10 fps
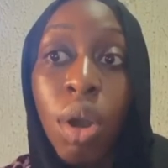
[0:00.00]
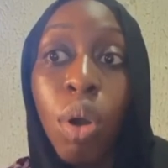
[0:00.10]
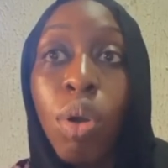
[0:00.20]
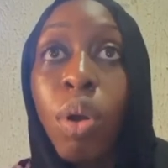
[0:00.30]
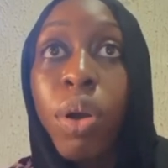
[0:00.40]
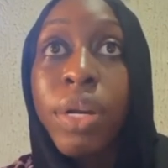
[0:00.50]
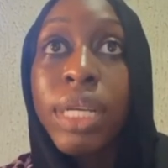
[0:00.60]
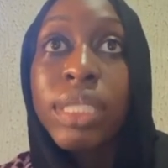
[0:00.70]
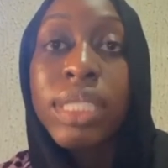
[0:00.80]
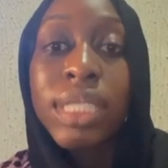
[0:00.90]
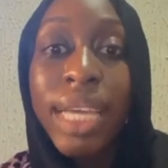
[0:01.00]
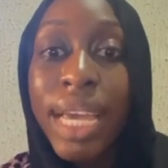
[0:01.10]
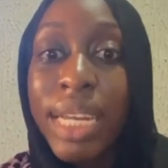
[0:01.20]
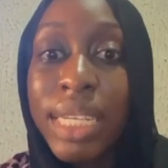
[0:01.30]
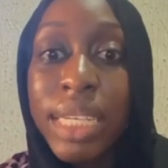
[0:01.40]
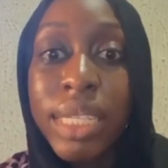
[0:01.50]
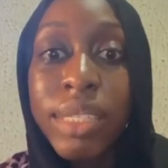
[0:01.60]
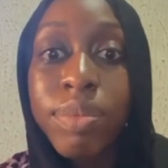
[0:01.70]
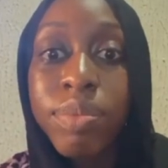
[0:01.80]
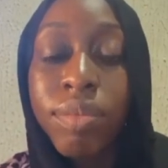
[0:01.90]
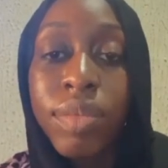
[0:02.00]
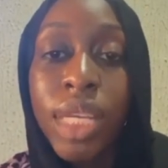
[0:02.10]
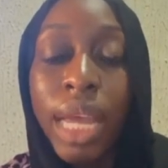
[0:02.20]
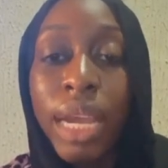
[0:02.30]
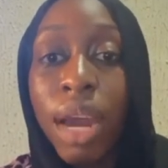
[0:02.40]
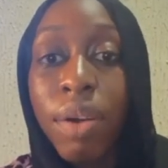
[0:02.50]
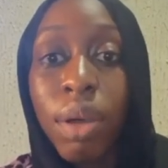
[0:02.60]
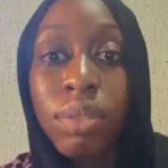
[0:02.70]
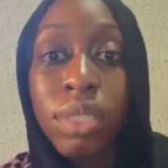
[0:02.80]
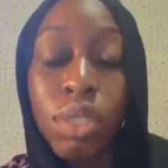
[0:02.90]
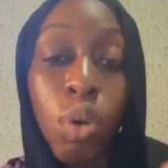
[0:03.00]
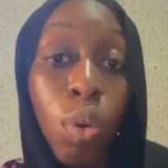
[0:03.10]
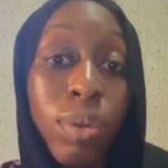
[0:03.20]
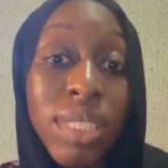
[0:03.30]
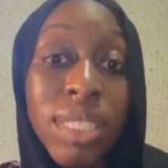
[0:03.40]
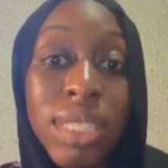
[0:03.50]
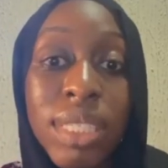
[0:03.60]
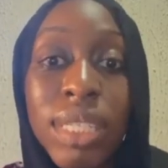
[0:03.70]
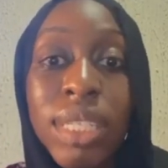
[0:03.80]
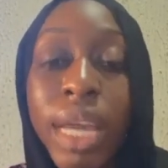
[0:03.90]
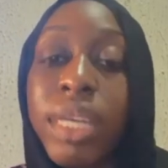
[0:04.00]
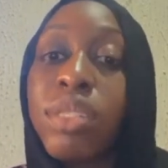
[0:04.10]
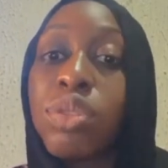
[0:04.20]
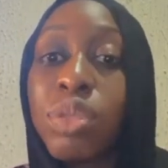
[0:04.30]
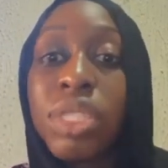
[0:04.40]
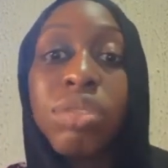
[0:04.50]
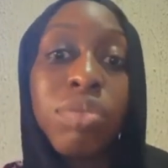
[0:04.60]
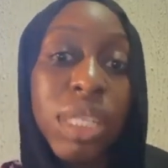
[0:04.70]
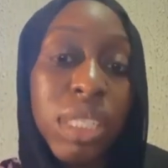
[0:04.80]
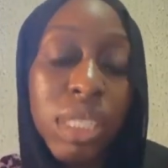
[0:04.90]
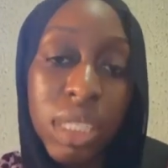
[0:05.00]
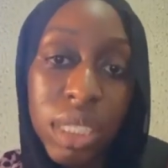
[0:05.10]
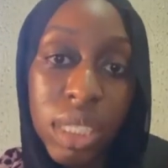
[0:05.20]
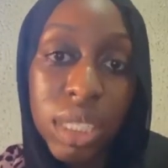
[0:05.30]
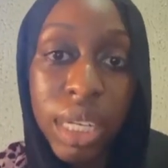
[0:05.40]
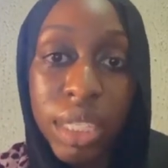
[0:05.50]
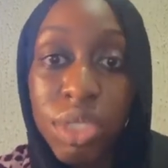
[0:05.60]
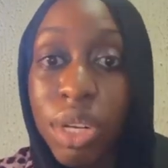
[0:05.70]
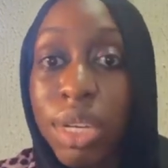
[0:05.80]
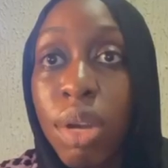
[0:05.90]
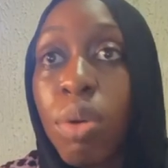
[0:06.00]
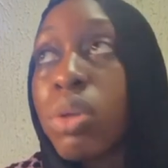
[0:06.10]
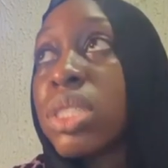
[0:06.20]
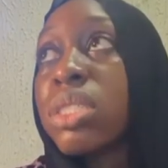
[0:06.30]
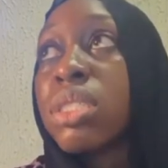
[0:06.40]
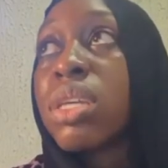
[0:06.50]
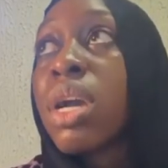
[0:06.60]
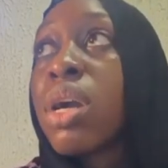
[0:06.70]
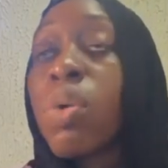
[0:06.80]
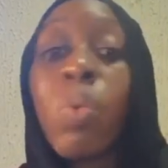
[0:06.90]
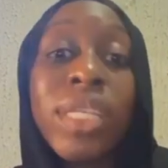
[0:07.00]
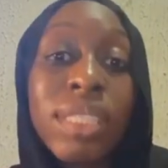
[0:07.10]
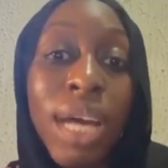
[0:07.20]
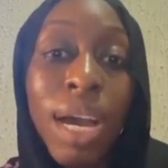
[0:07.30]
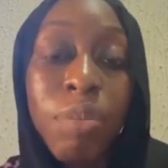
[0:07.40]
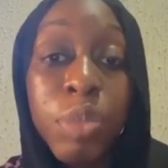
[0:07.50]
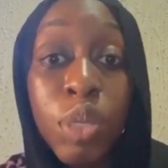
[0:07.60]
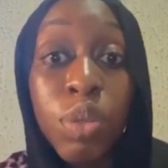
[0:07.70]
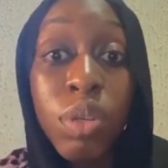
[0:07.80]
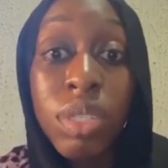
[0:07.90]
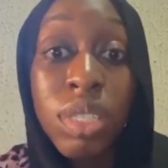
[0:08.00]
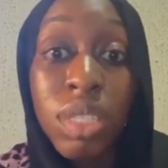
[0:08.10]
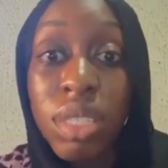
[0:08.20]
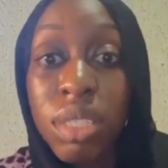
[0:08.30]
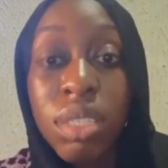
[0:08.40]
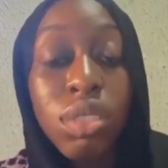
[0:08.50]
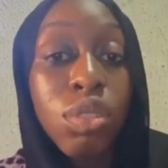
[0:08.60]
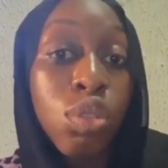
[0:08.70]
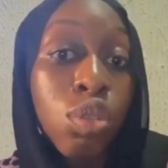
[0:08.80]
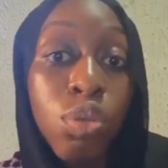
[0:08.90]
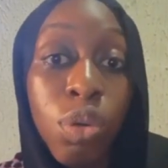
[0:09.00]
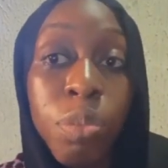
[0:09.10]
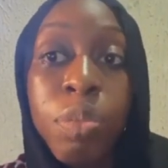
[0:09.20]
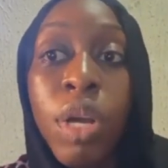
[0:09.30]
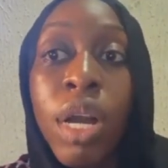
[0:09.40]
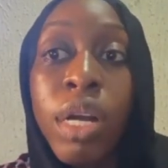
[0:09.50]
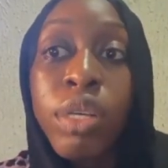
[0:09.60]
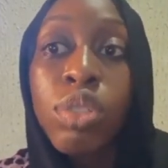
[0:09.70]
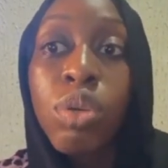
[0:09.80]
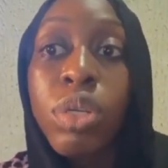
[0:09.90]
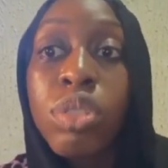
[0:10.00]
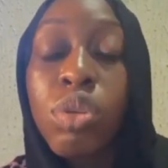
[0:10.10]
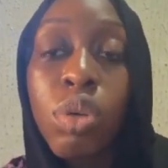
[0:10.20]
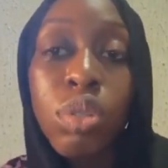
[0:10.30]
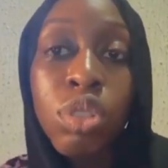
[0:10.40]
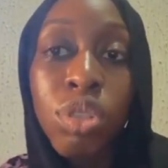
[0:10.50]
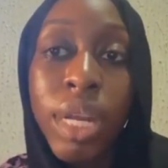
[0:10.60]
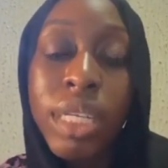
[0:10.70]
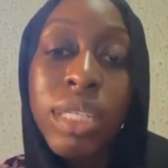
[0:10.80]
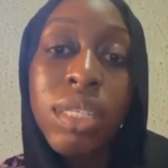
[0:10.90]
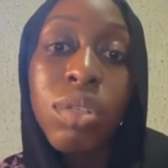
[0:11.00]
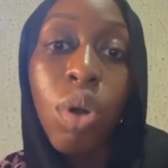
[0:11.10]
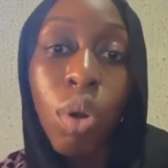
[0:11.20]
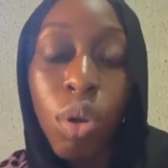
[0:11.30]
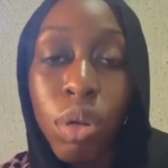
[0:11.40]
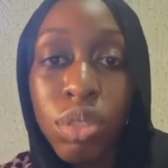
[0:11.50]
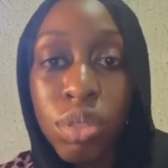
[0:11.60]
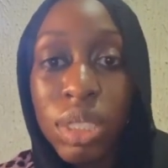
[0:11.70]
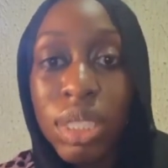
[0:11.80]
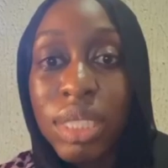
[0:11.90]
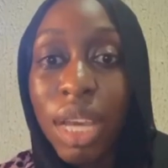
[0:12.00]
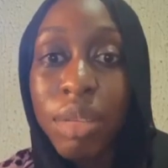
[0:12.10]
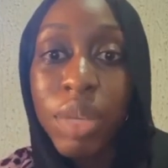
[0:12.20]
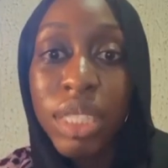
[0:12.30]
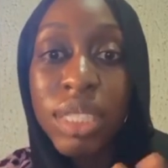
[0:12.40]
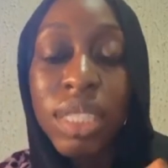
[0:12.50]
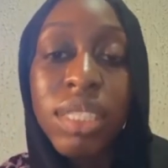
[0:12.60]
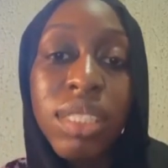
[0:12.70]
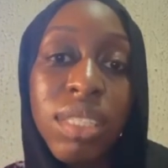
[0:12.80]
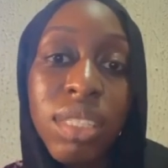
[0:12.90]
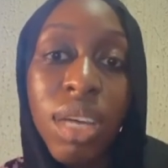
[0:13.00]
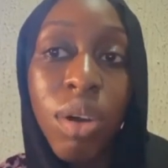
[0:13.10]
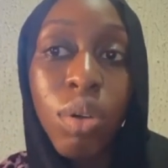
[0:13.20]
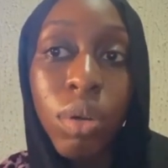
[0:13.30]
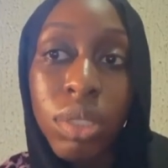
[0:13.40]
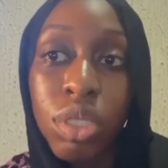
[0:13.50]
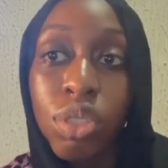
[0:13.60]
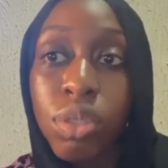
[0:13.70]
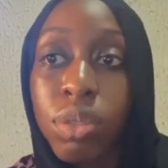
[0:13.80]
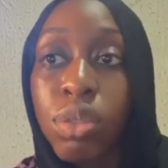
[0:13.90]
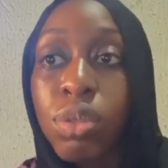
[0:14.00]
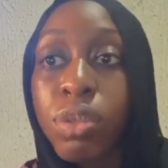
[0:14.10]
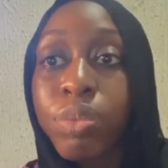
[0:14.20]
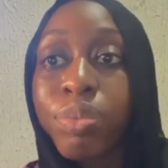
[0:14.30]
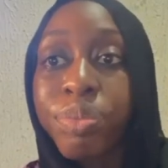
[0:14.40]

occurring yearly, like around the cold season, like during the rainy season in Nigeria now, or the winter periods in Europe. So it usually occurs during this time and is a seasonal condition. So